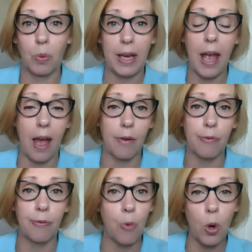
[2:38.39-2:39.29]
We
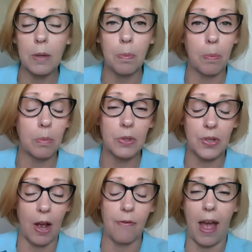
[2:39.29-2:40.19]
have 4
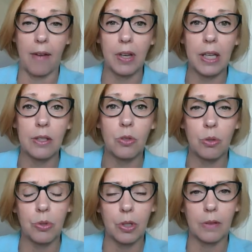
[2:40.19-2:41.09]
self-advocates
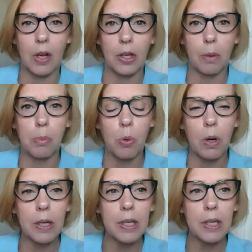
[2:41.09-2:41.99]
who serve on our
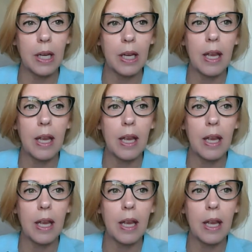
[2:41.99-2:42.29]
board.